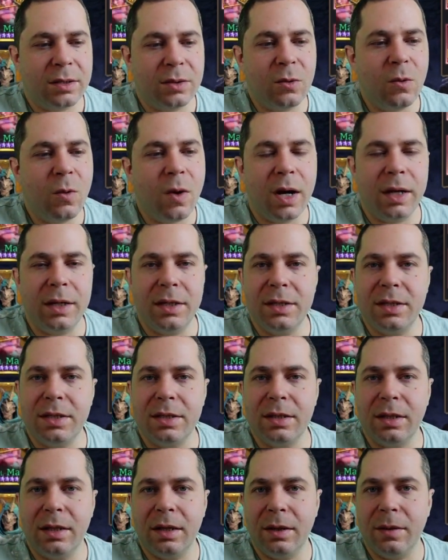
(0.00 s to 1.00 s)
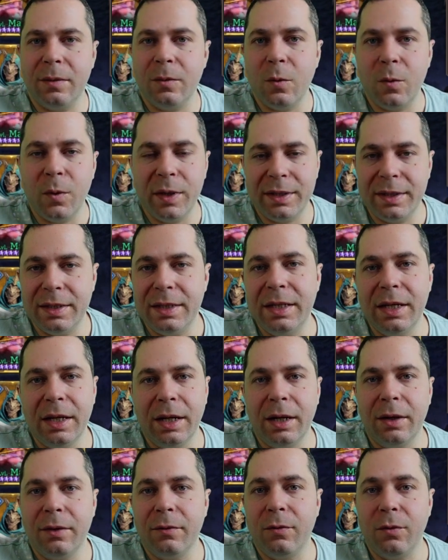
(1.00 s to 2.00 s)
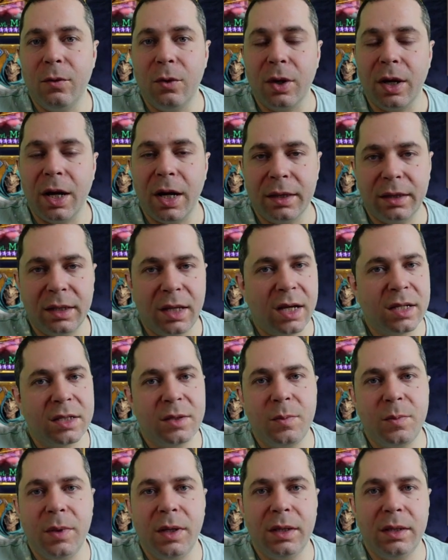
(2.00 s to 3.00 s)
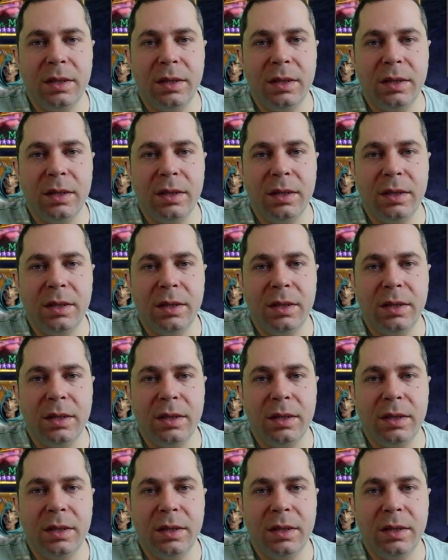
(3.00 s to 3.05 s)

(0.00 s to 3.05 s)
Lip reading: One is with gear for attack speed,